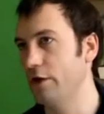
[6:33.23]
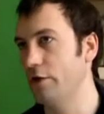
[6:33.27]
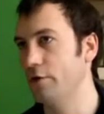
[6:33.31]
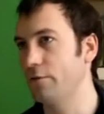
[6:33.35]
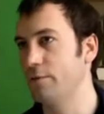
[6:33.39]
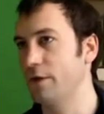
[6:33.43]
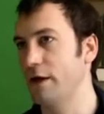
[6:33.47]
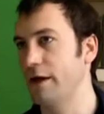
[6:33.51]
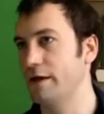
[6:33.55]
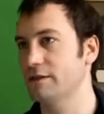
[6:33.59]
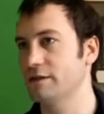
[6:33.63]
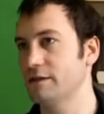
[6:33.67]
an
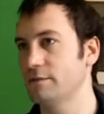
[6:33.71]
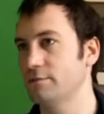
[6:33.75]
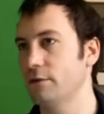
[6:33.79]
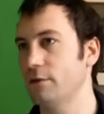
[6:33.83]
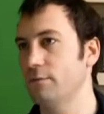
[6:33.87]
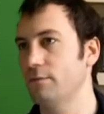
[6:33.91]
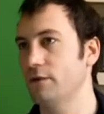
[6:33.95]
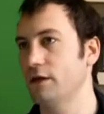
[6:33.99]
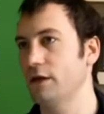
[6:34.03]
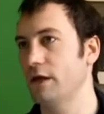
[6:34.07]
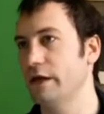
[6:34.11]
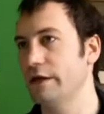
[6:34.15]
open access
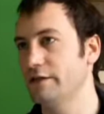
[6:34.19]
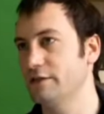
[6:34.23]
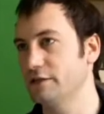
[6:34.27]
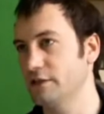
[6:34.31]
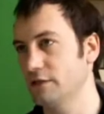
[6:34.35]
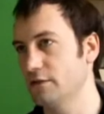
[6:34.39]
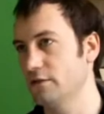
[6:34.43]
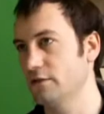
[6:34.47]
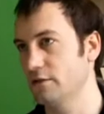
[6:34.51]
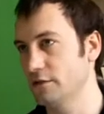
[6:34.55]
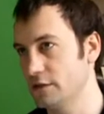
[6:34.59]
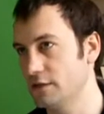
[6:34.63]

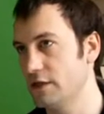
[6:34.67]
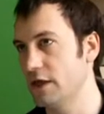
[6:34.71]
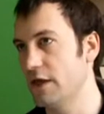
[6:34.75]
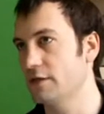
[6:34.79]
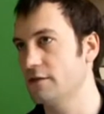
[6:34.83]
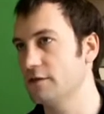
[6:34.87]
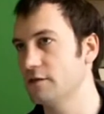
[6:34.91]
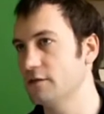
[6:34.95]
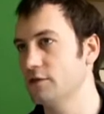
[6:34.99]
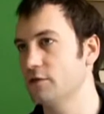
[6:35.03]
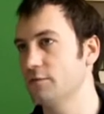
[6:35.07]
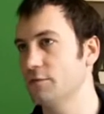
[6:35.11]
publication. The
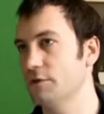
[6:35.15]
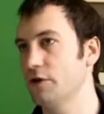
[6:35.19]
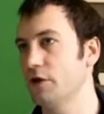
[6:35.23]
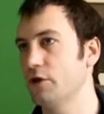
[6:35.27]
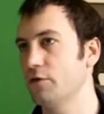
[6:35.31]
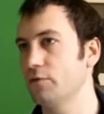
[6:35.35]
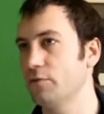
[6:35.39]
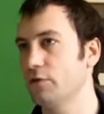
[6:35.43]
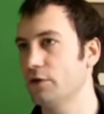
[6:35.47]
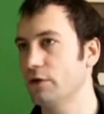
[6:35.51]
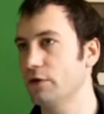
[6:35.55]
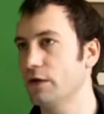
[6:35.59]
data should be
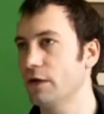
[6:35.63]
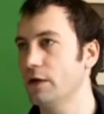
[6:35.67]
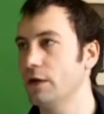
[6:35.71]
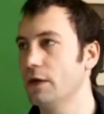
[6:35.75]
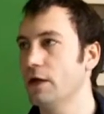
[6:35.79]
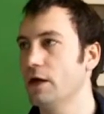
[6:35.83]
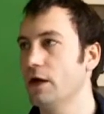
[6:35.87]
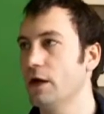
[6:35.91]
open.